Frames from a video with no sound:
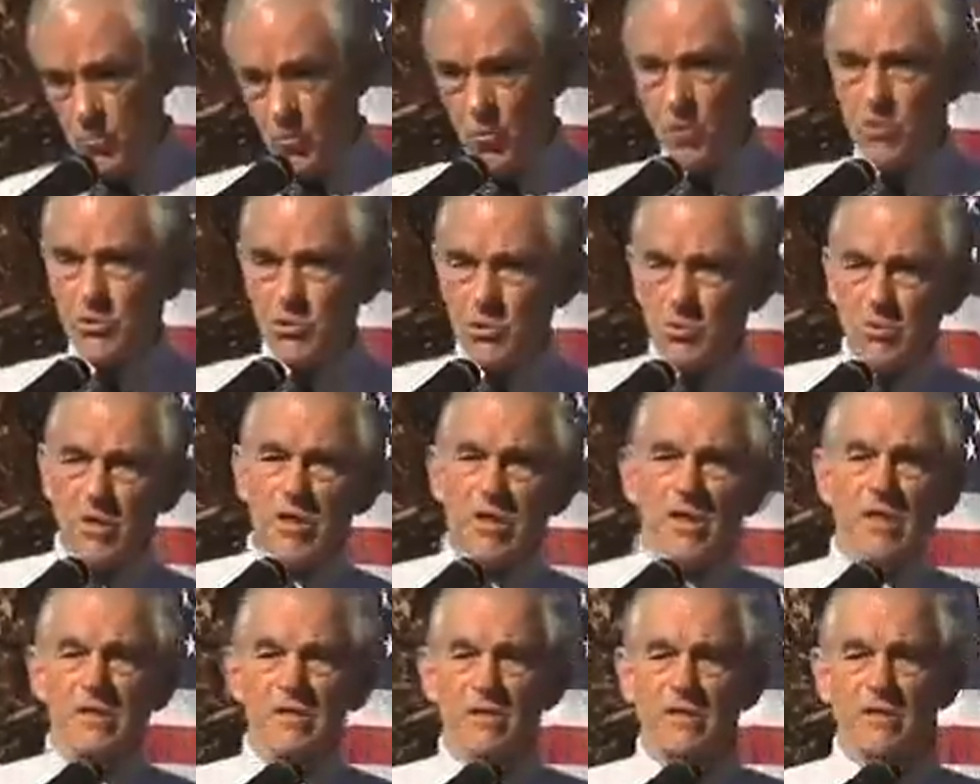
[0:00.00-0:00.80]
Wall
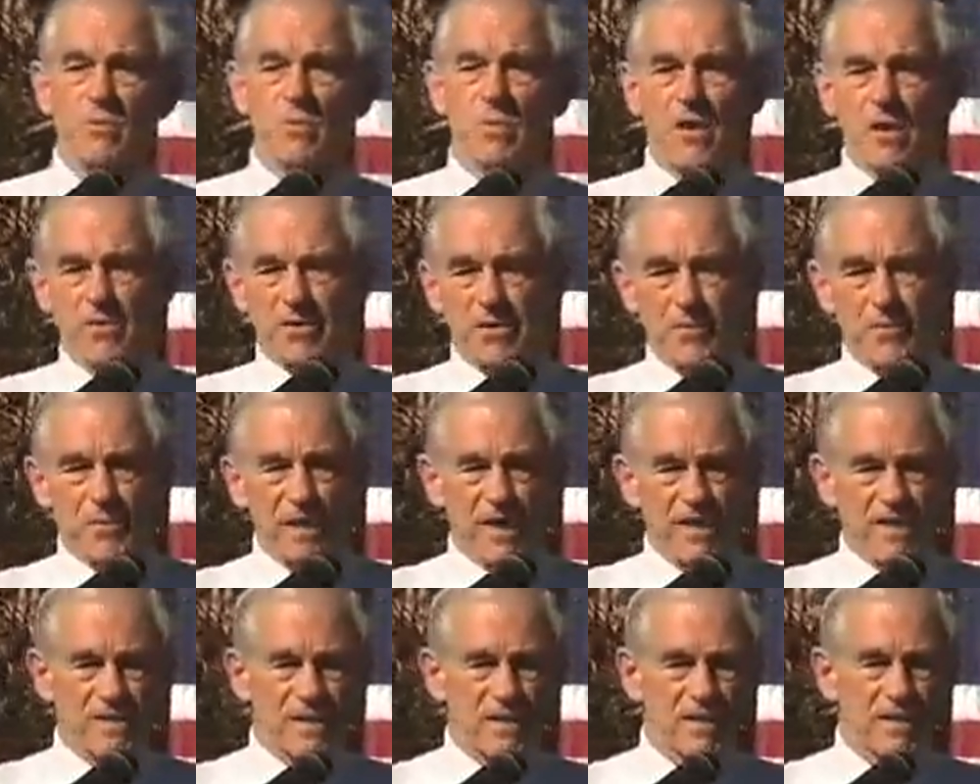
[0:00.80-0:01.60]
Street gets the wealth, the
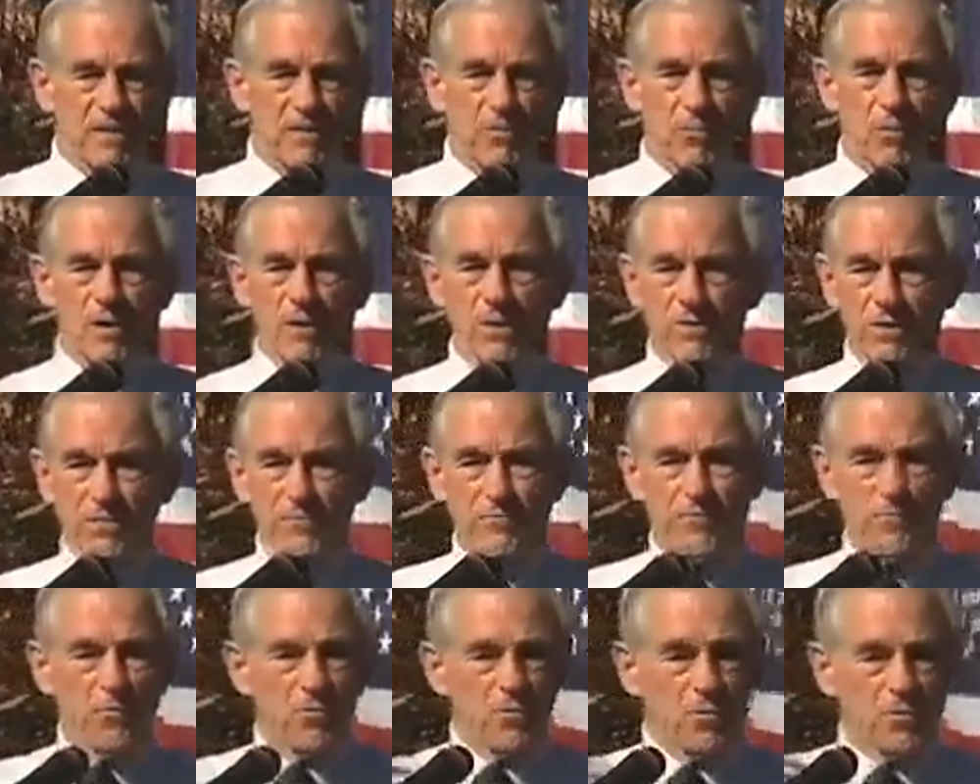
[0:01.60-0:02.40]
banks get the wealth, the
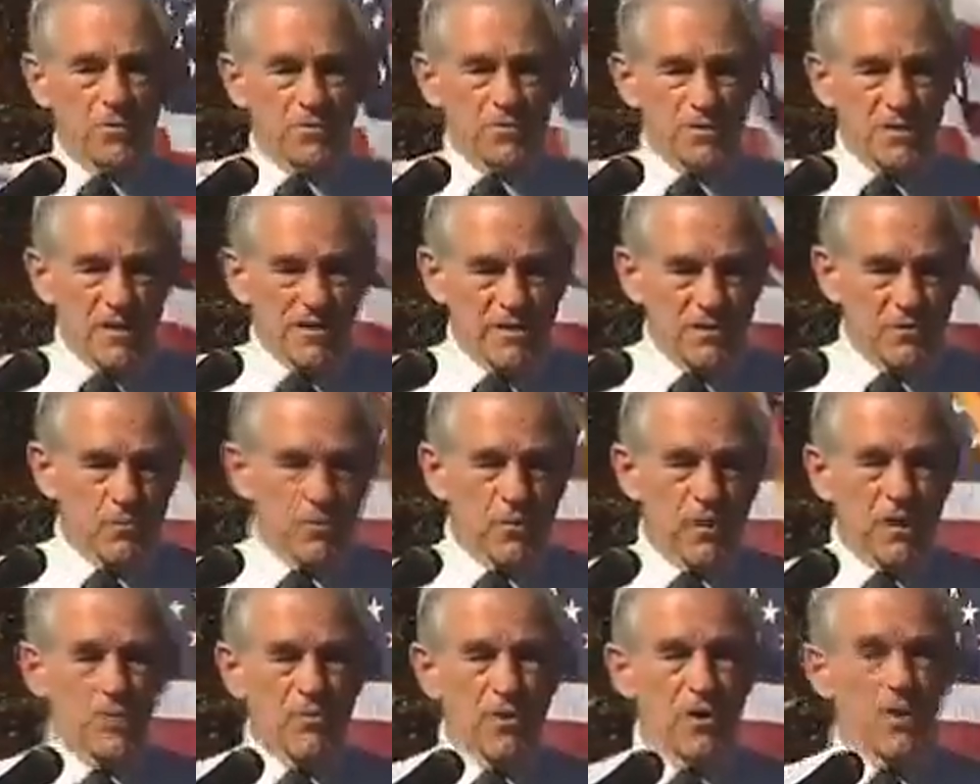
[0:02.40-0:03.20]
foreigners get the
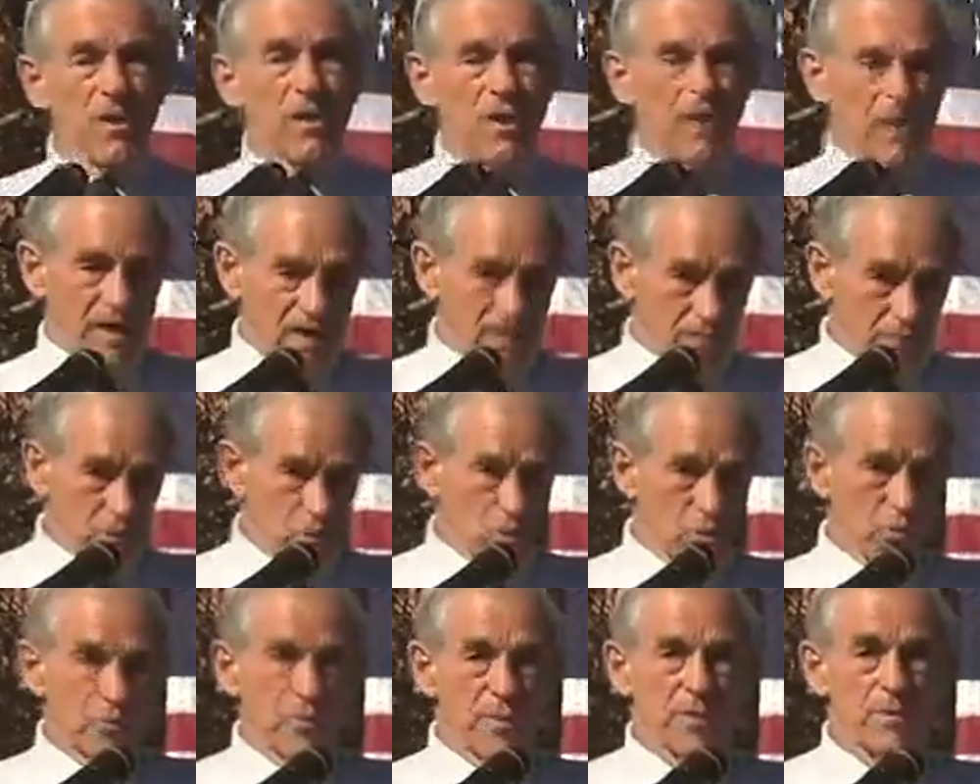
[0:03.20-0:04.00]
wealth, and the
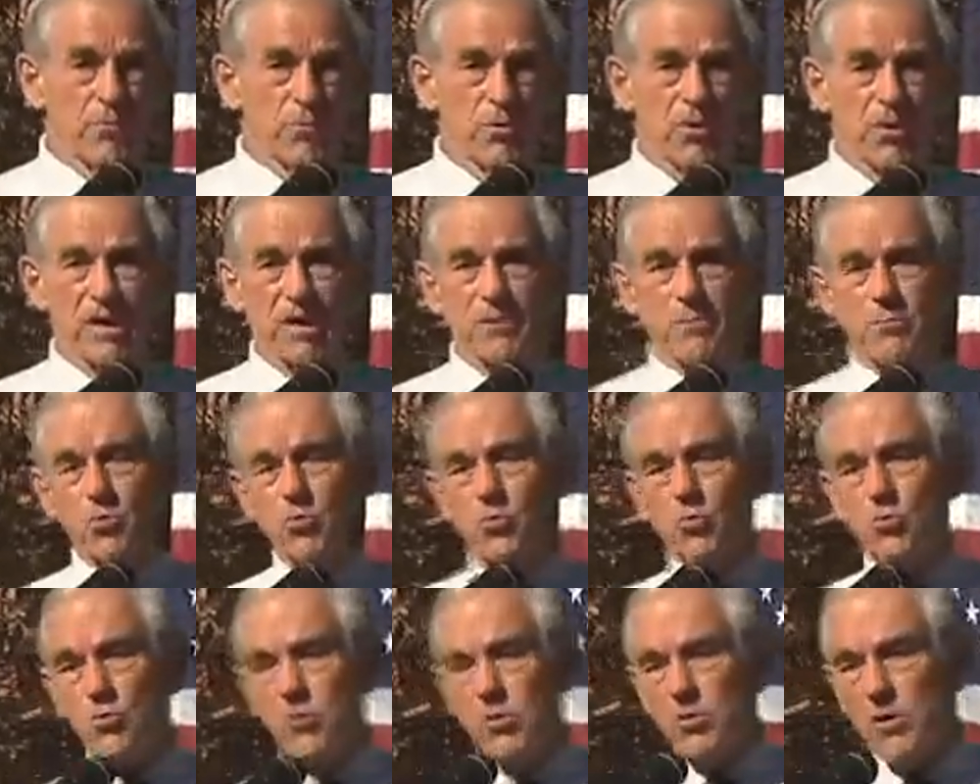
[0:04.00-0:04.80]
poor people get
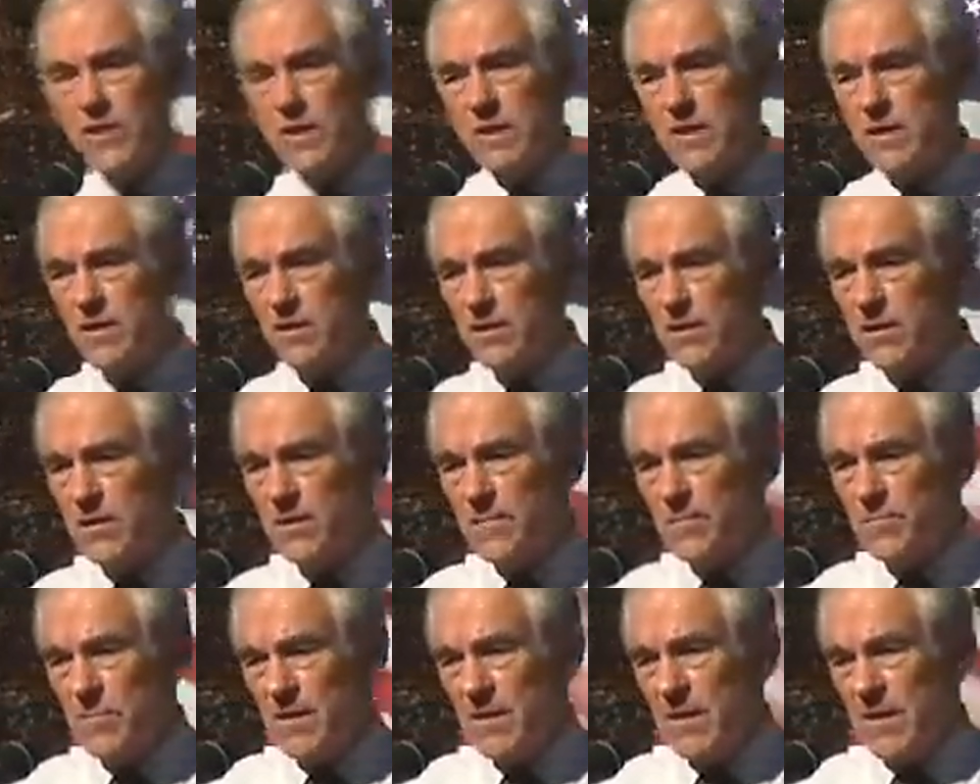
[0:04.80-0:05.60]
poorer here.
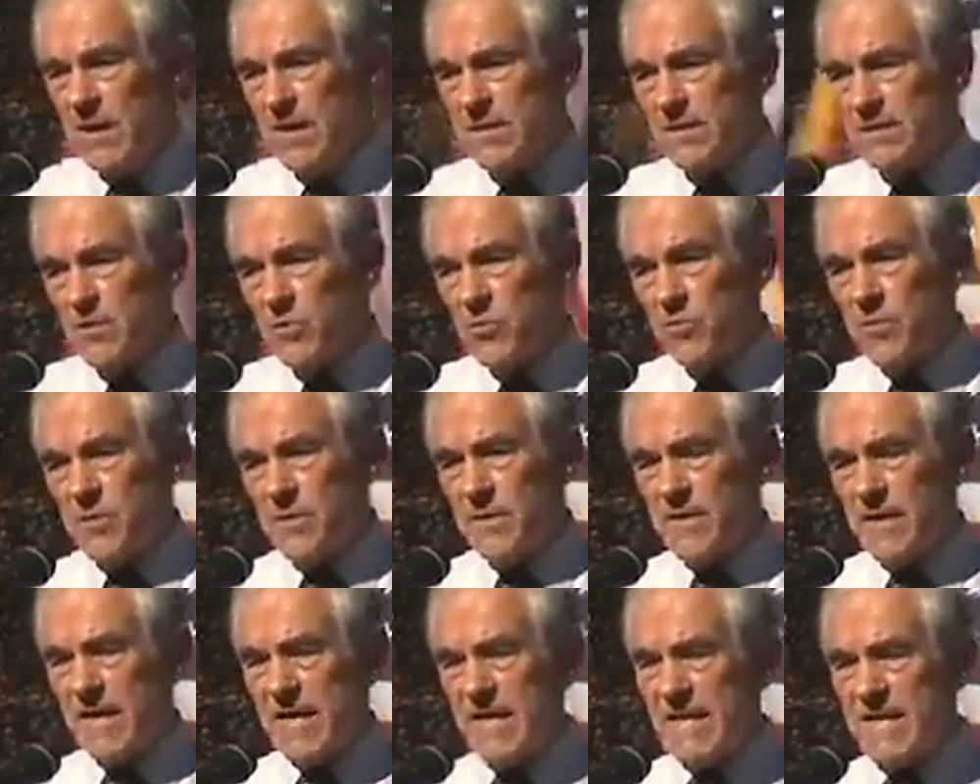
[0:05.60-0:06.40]
So
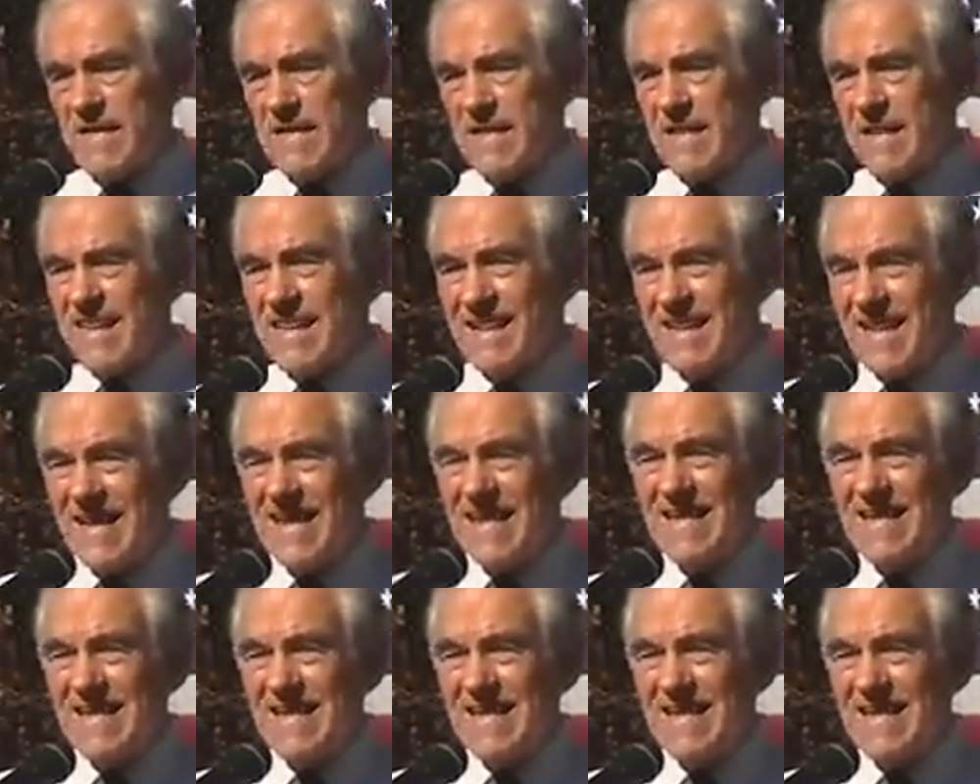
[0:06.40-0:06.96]
they